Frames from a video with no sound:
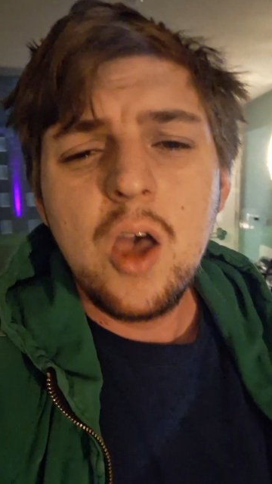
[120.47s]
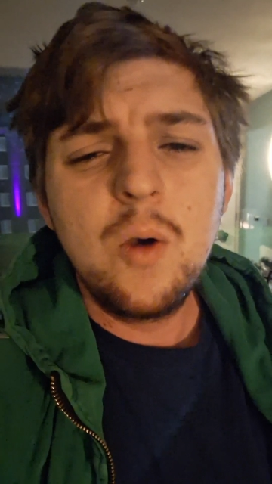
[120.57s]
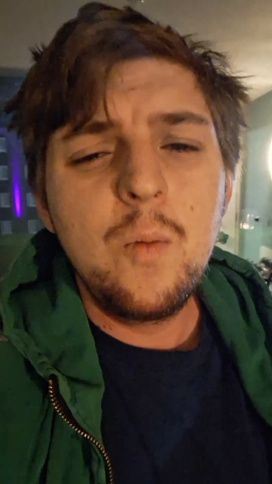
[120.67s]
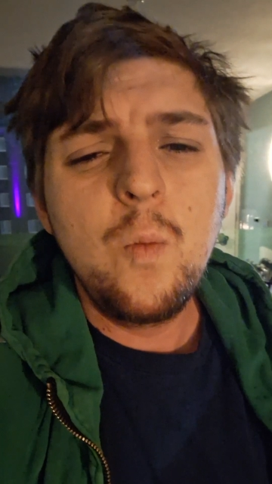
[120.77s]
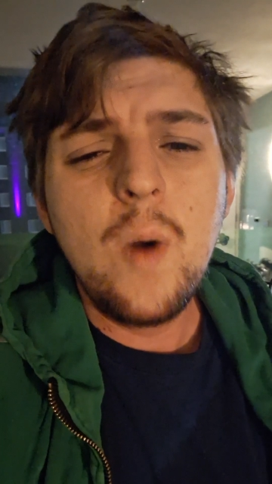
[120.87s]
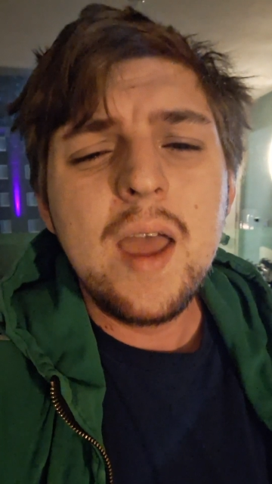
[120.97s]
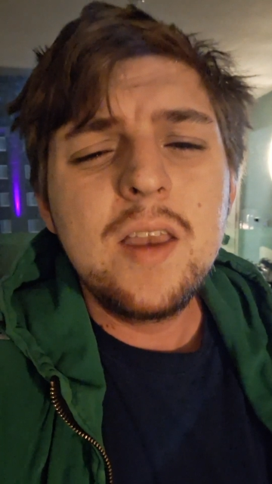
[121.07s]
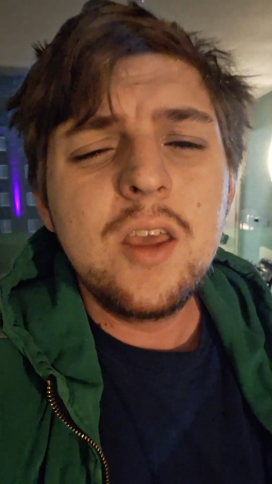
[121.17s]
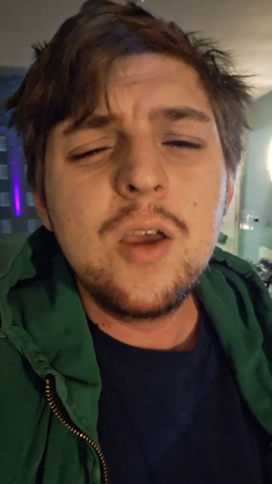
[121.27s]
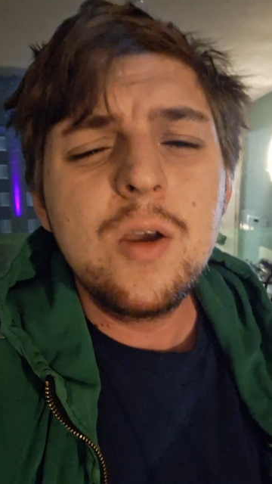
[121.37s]
And
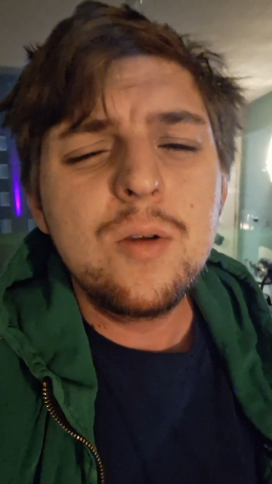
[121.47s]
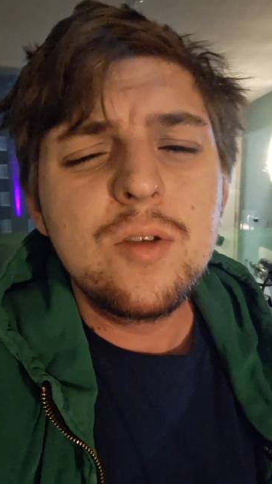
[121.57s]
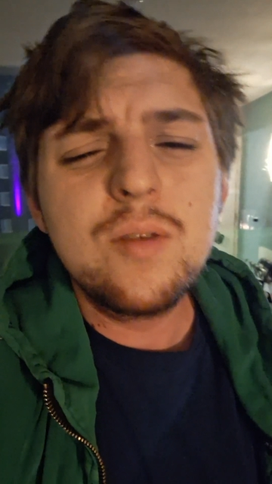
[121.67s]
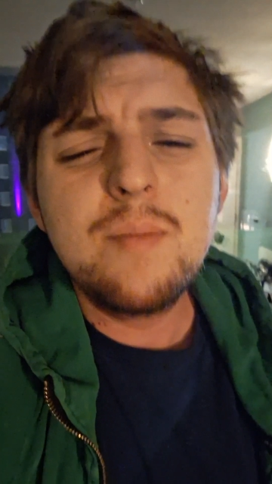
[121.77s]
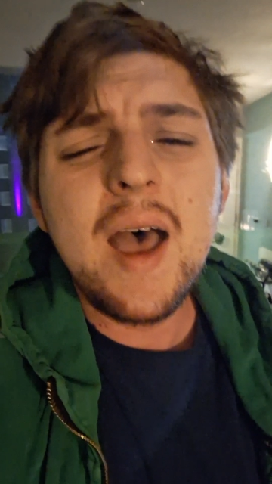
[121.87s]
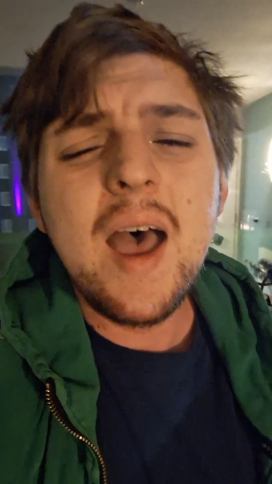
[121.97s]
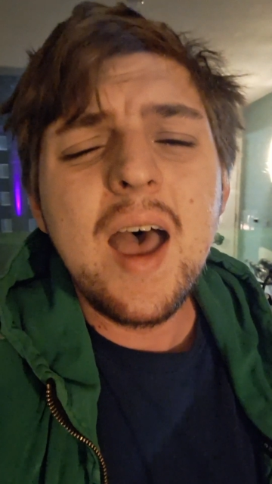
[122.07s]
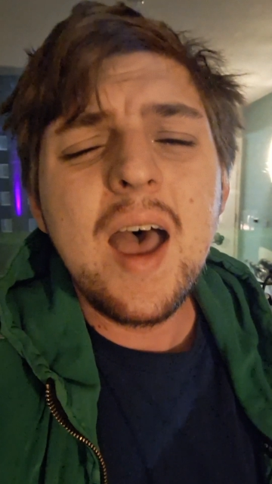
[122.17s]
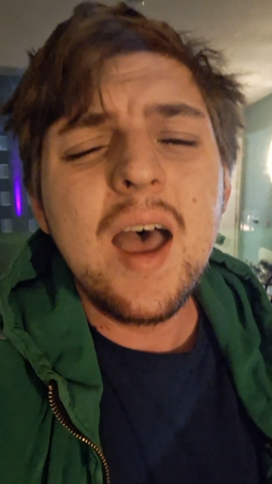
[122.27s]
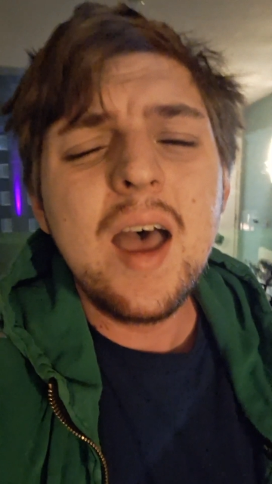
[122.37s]
when you
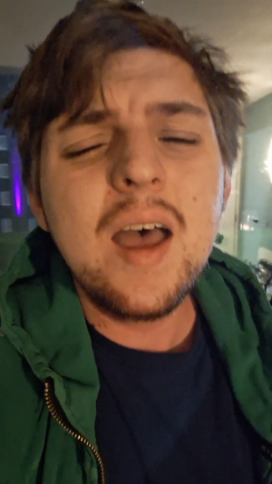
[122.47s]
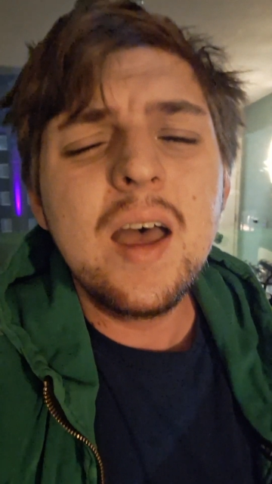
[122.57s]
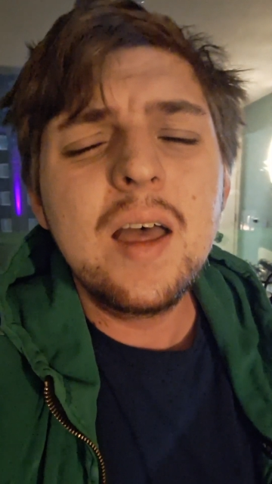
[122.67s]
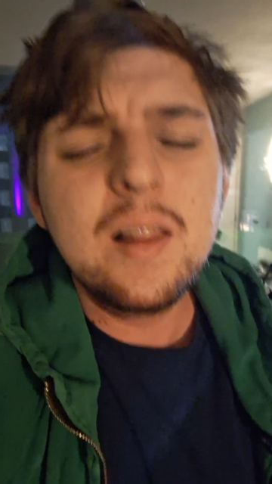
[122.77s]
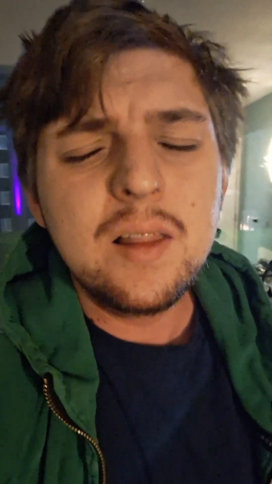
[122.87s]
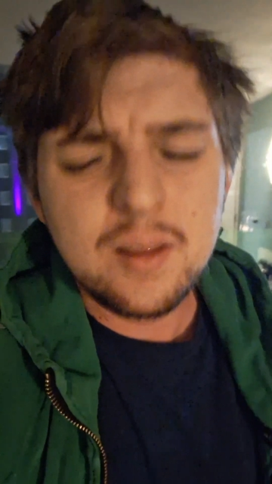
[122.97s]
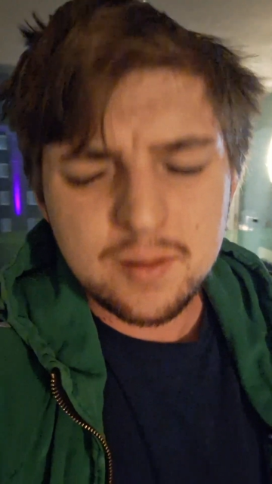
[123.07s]
smile,